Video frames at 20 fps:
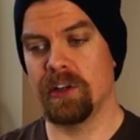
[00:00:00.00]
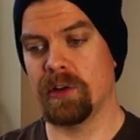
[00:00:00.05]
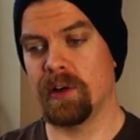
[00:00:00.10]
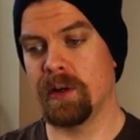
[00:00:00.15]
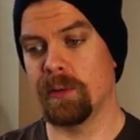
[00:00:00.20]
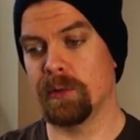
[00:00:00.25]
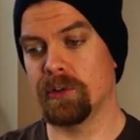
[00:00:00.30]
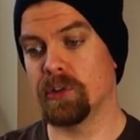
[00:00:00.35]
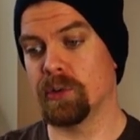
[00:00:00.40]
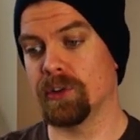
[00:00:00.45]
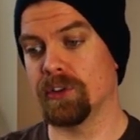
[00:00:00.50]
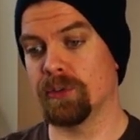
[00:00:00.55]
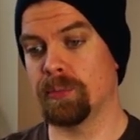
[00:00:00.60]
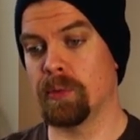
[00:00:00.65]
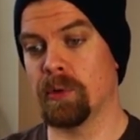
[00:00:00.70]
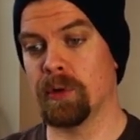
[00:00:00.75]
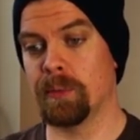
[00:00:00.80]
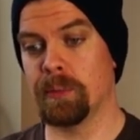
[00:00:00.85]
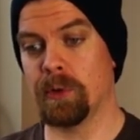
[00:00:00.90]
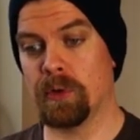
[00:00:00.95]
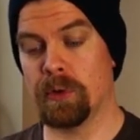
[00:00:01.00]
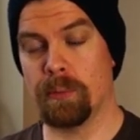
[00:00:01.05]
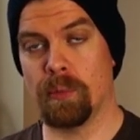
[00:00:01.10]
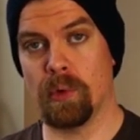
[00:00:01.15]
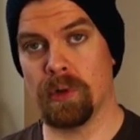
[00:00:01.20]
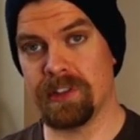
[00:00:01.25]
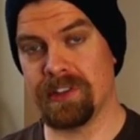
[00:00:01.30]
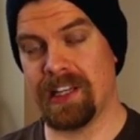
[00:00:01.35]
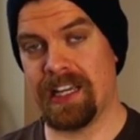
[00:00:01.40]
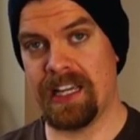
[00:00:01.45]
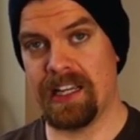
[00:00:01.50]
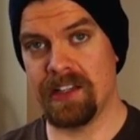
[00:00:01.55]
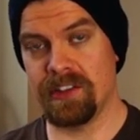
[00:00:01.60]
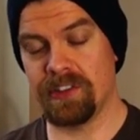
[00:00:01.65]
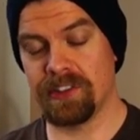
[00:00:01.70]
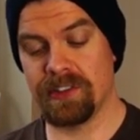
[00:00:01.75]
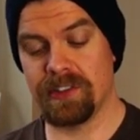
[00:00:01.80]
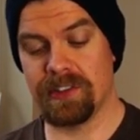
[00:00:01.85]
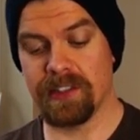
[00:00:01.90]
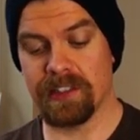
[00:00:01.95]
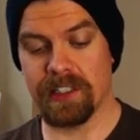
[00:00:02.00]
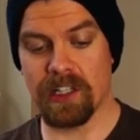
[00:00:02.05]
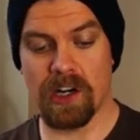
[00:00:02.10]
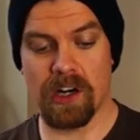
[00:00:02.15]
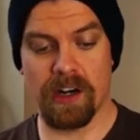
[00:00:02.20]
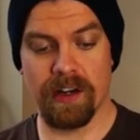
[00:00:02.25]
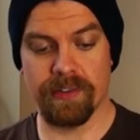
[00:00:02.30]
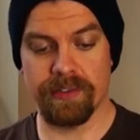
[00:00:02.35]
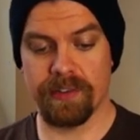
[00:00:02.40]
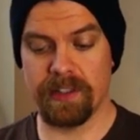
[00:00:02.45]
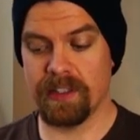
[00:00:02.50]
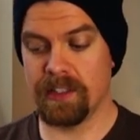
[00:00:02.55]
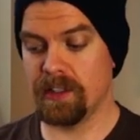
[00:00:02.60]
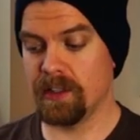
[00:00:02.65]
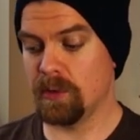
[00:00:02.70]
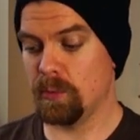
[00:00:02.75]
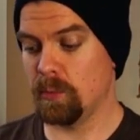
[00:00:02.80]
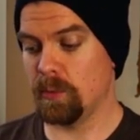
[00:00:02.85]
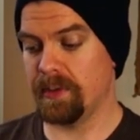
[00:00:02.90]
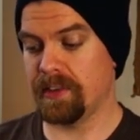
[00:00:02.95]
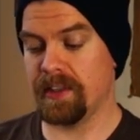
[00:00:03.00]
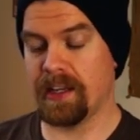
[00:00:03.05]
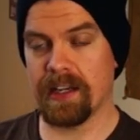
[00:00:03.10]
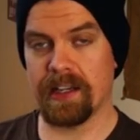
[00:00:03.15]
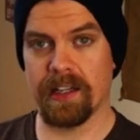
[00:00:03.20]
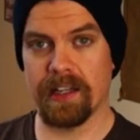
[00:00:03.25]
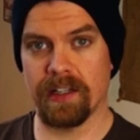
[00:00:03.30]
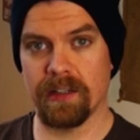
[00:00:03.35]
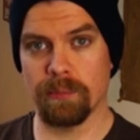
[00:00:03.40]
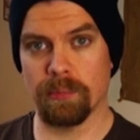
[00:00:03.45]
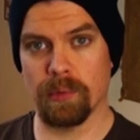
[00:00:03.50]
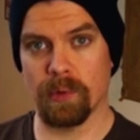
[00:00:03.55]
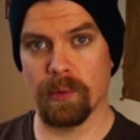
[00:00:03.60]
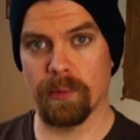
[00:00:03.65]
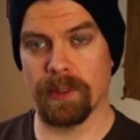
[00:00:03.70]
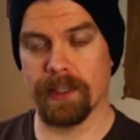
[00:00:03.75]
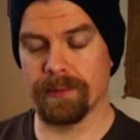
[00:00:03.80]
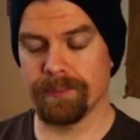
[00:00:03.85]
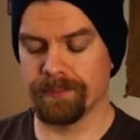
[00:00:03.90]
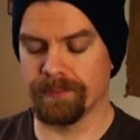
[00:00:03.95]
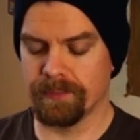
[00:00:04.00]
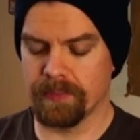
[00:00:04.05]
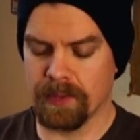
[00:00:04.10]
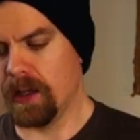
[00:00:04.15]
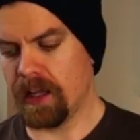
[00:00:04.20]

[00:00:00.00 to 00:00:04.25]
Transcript: you're able to explore more tastes in coffee with that kind of brewing.